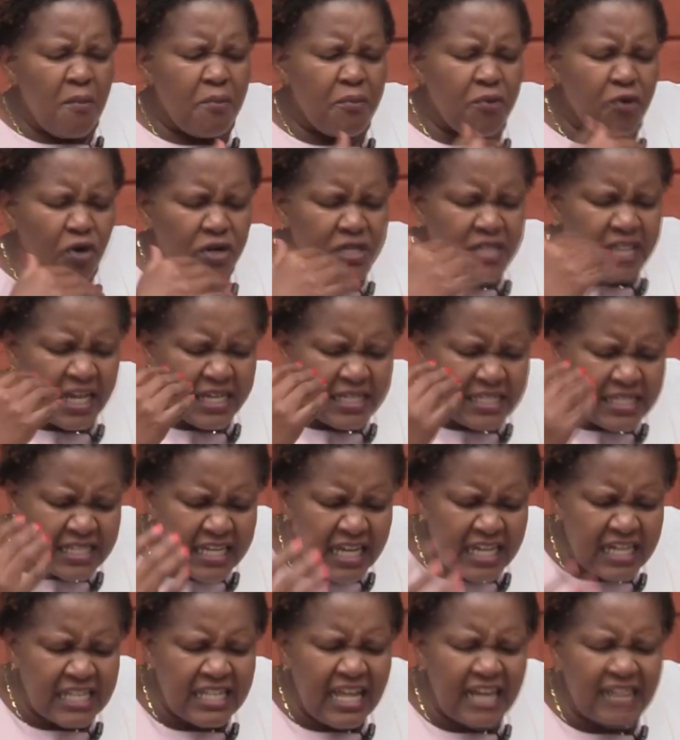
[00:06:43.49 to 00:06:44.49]

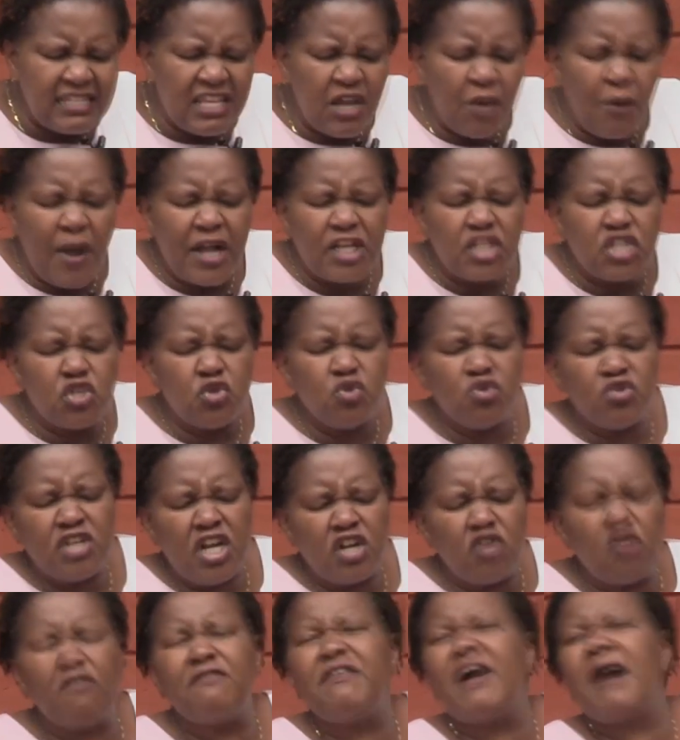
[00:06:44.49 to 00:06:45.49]
protested that they were
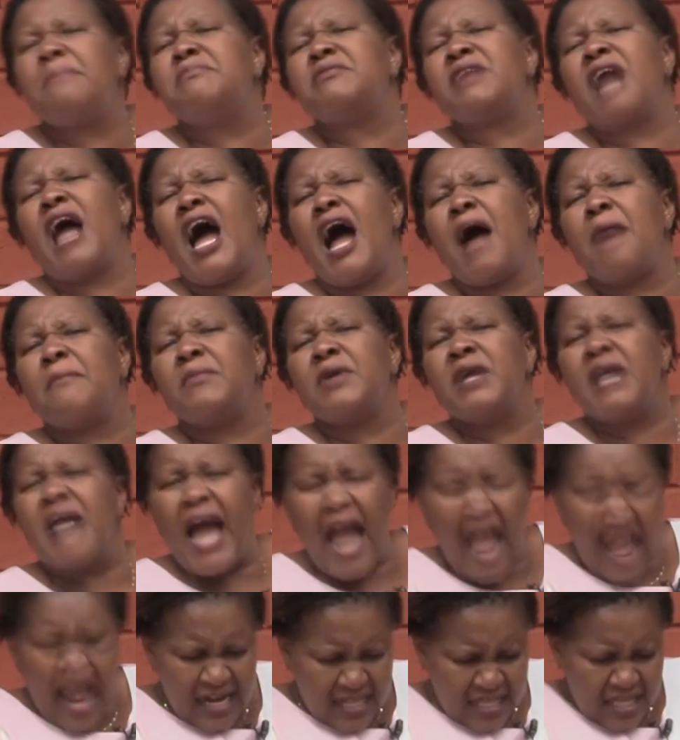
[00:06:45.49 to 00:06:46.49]
children of Abraham
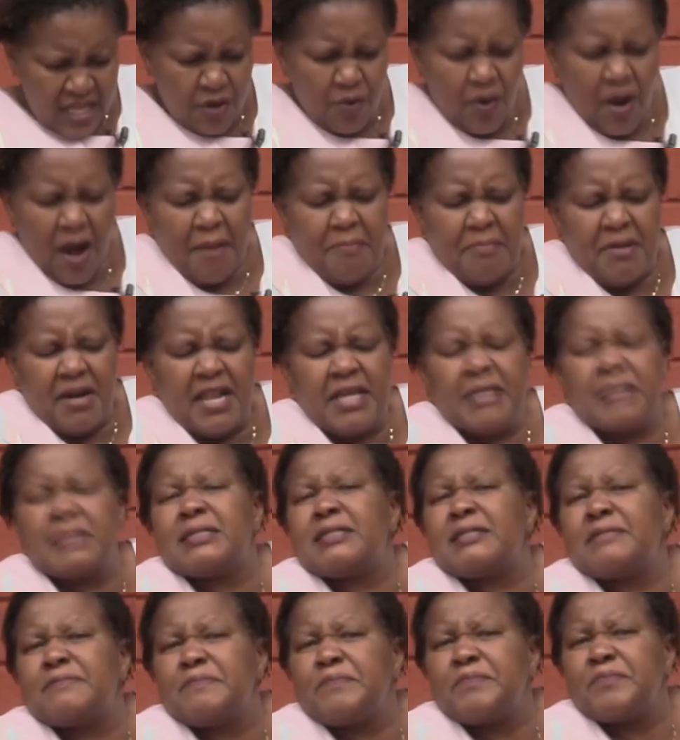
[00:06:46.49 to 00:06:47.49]
and they were
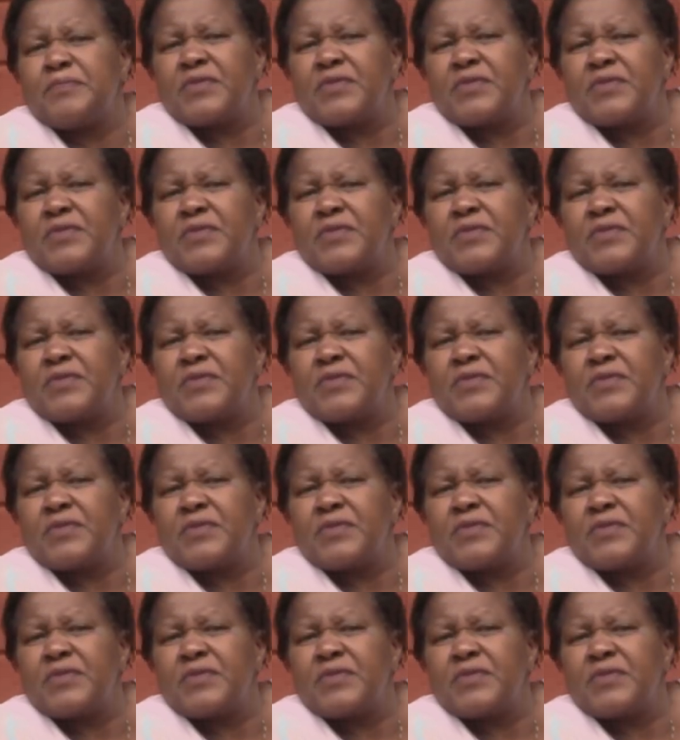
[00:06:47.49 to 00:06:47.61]
blessed.